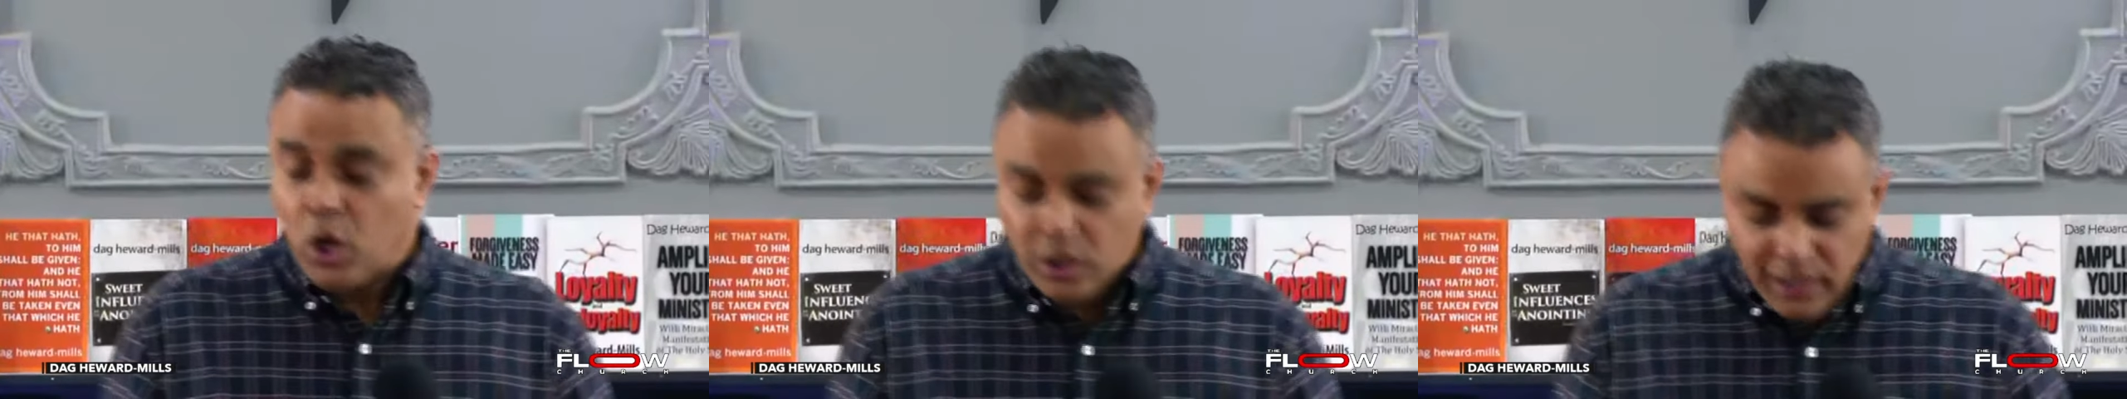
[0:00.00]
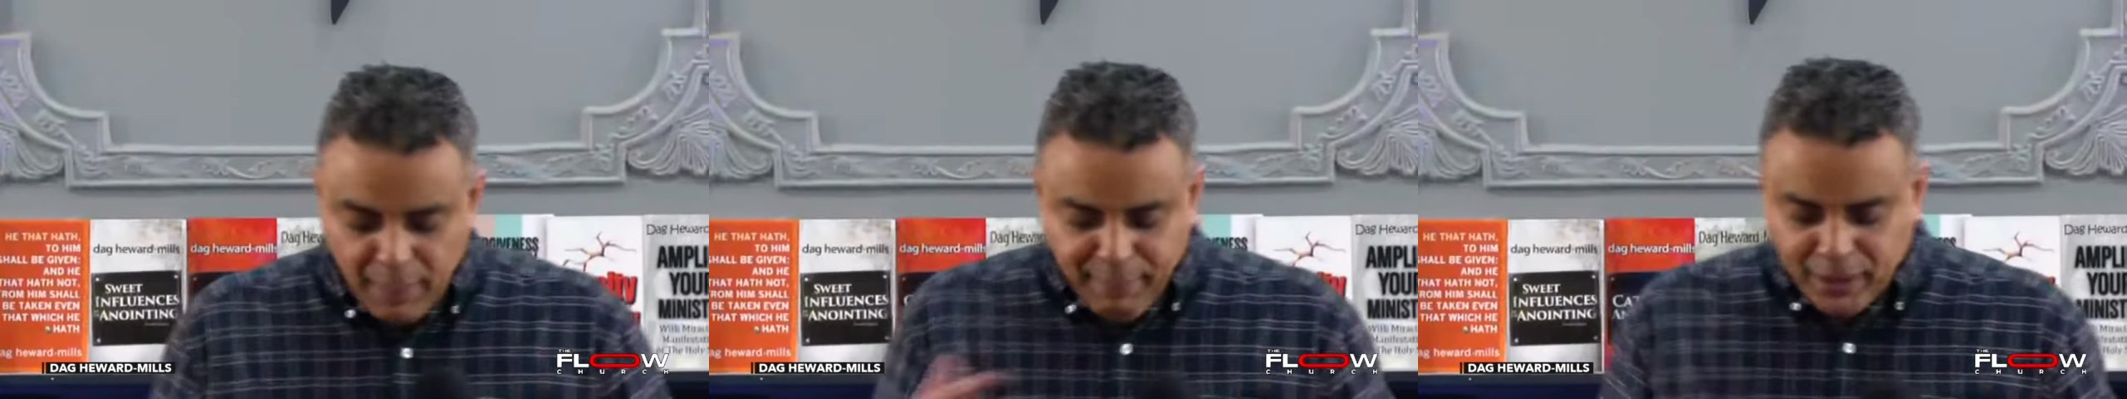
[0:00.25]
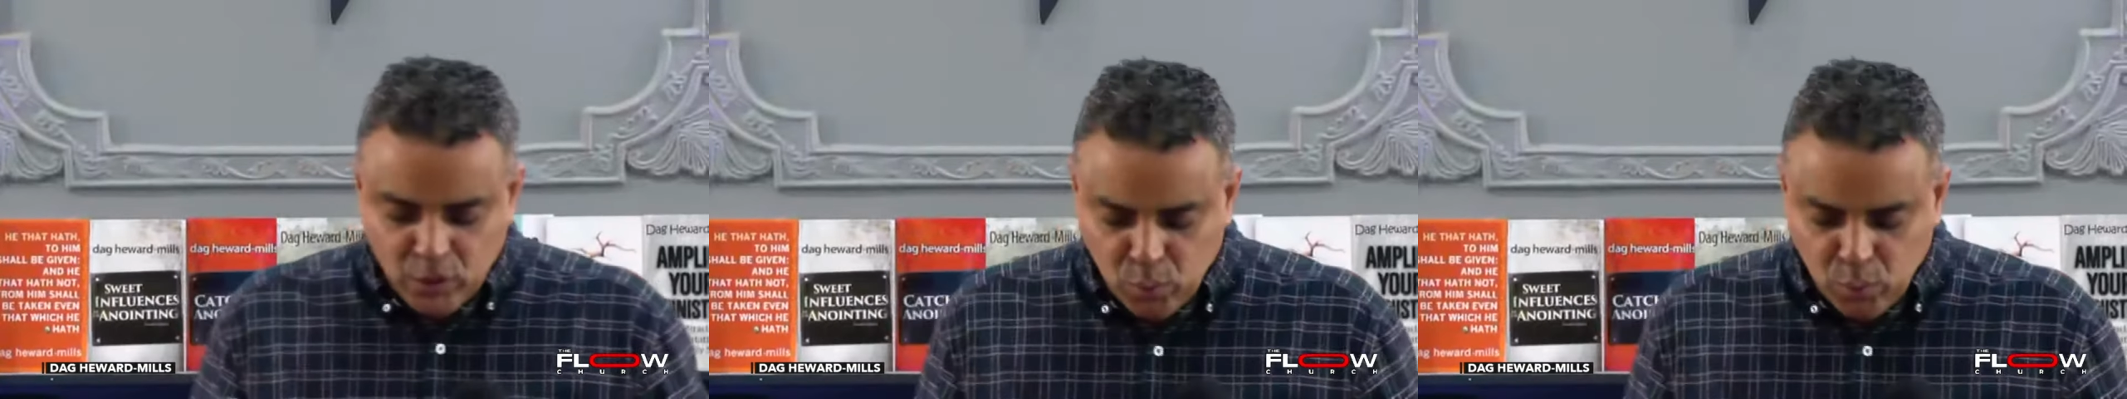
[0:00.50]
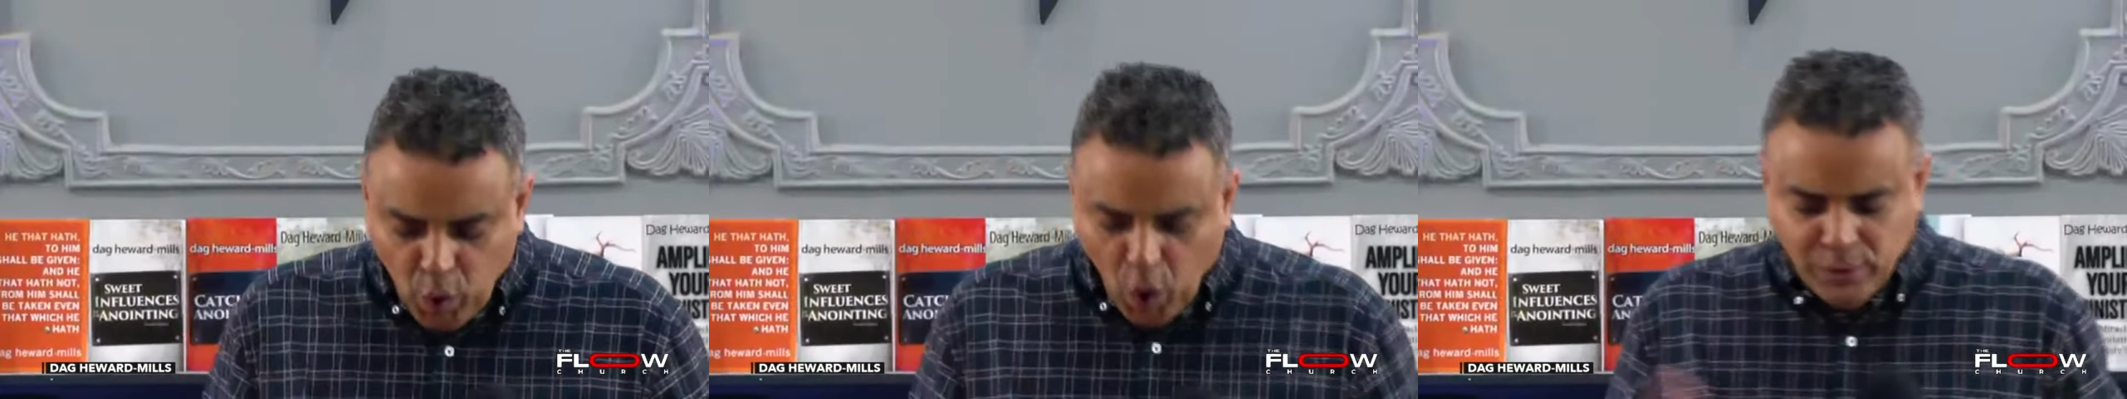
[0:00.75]
Number two,
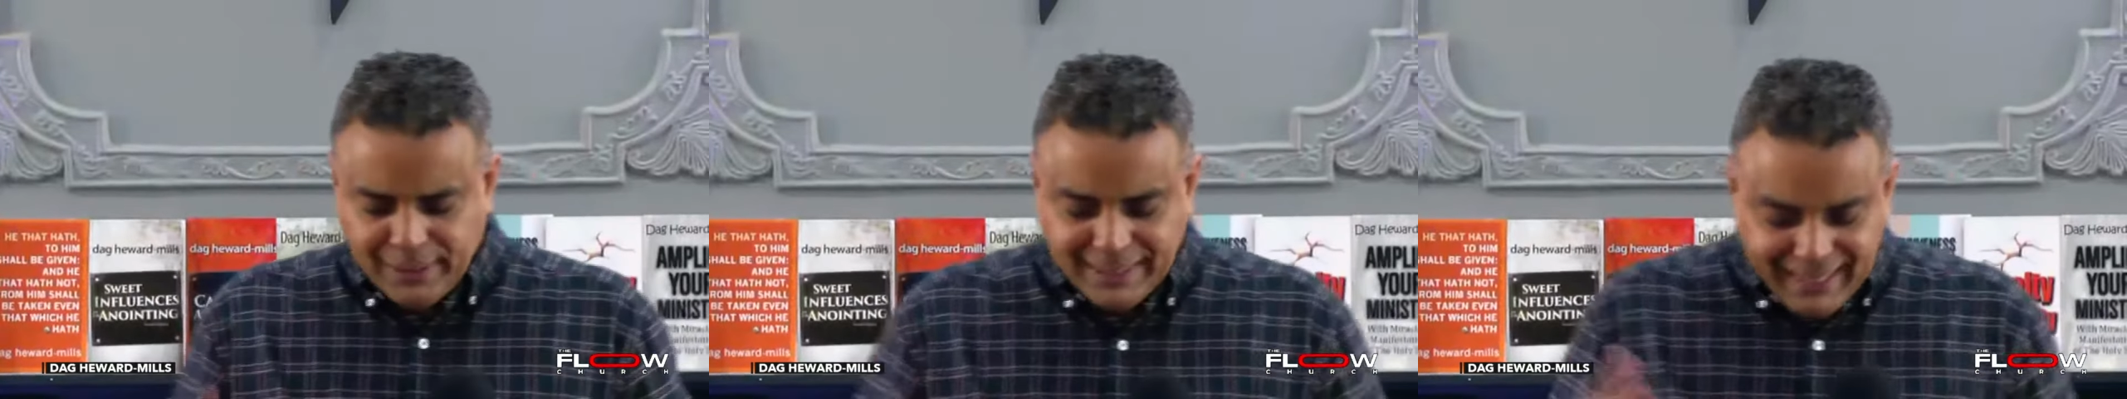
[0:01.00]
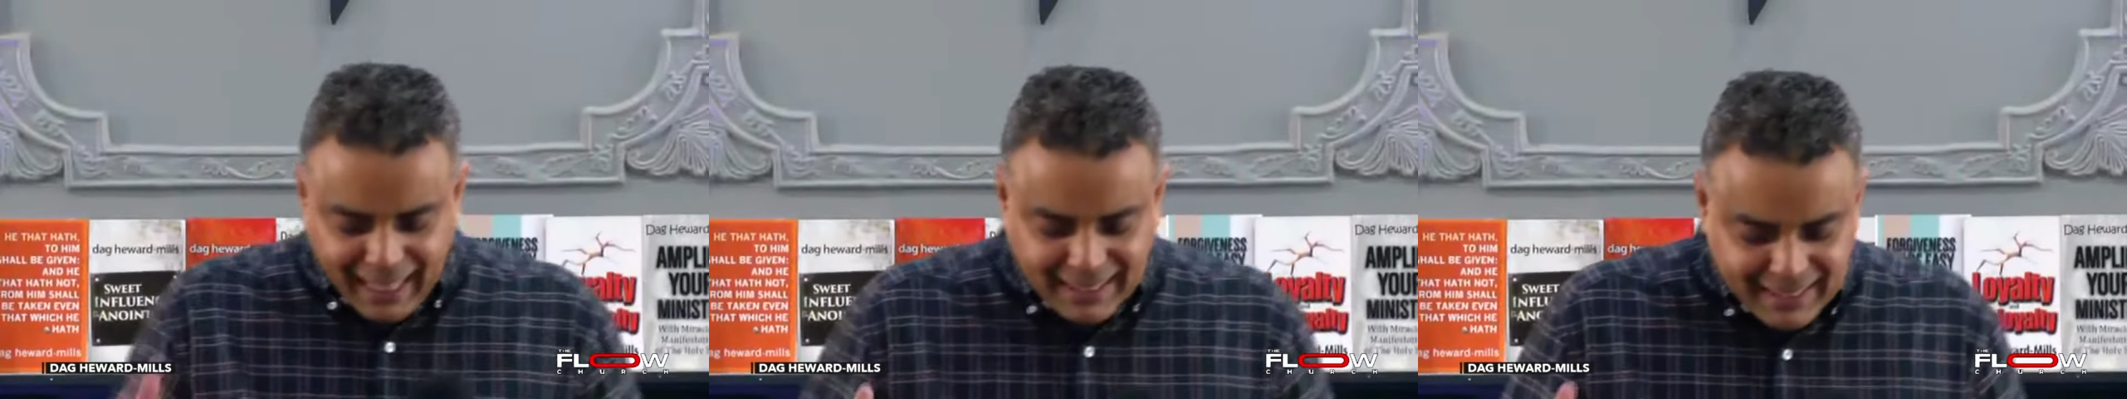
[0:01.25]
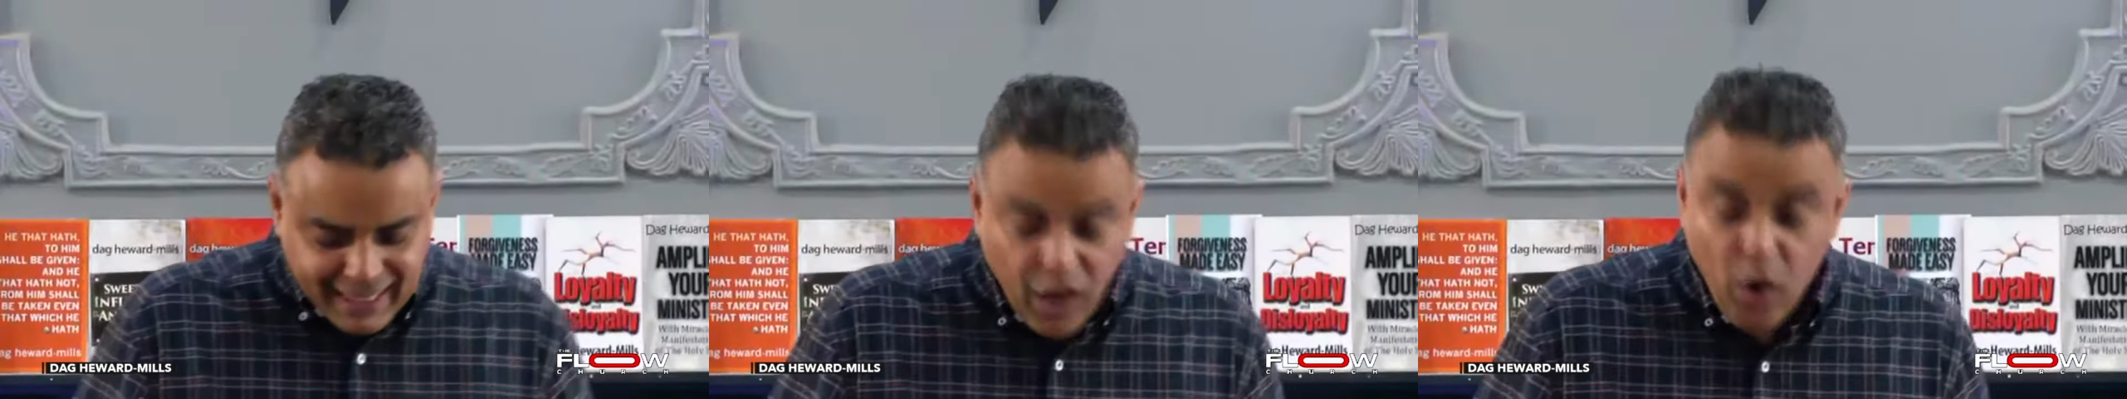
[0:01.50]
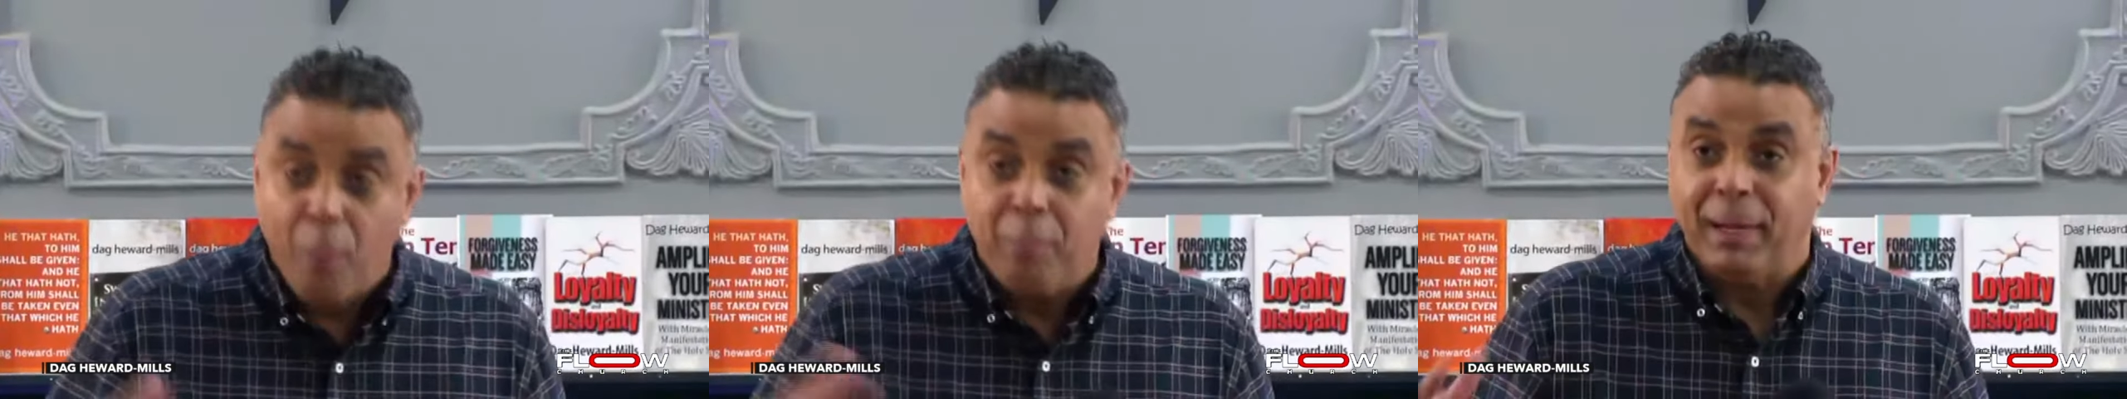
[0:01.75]
constantly
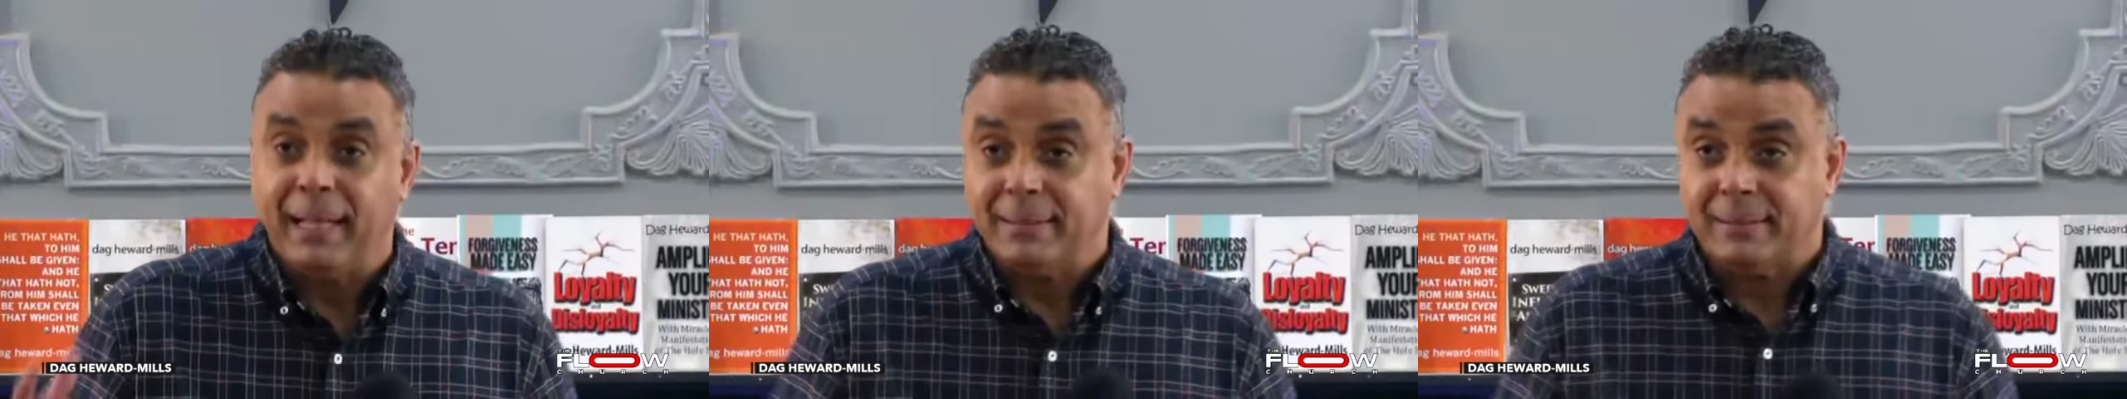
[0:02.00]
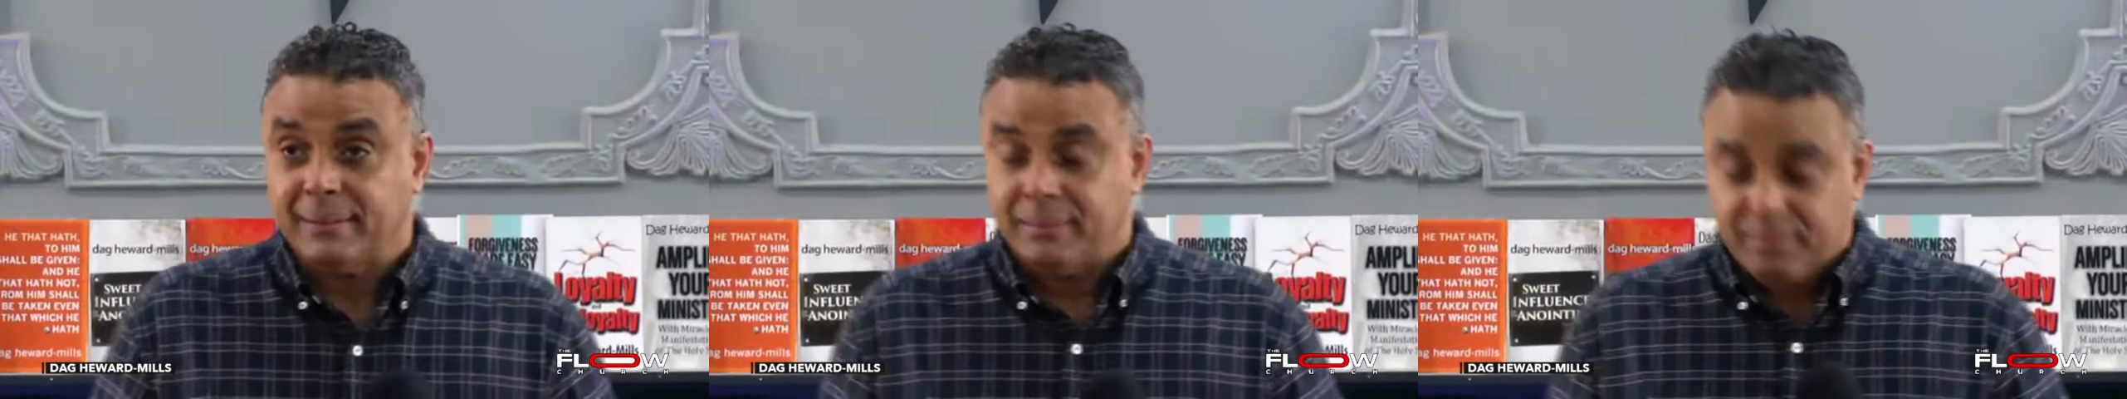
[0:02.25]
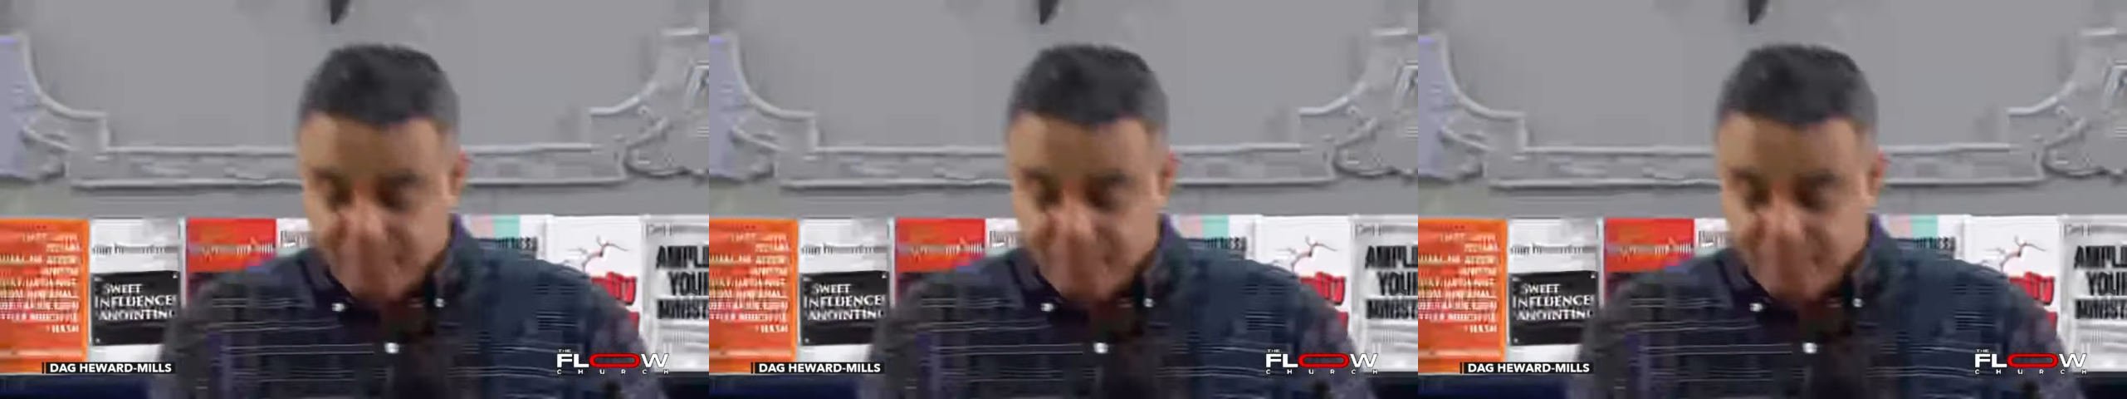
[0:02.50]
hopeless.